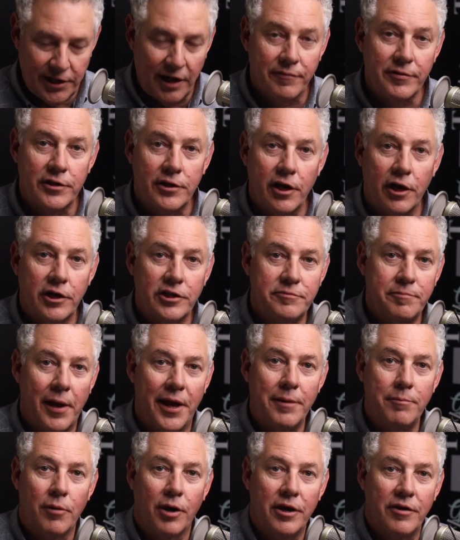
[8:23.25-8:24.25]
ever done is
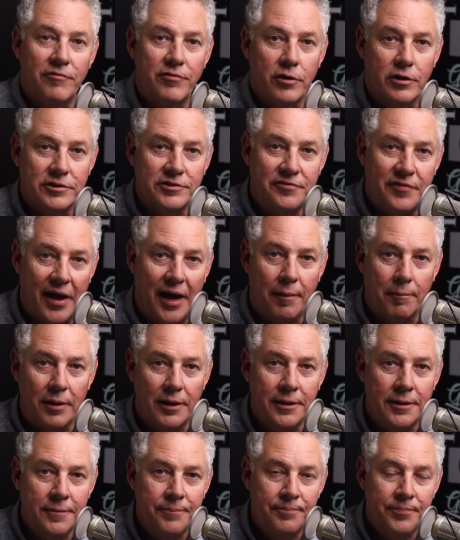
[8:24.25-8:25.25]
made money for his
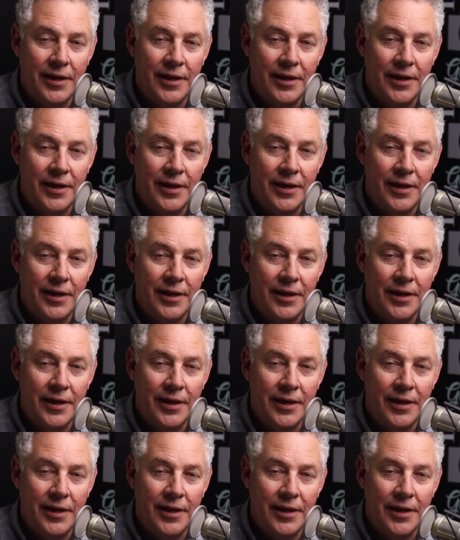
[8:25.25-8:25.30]
family.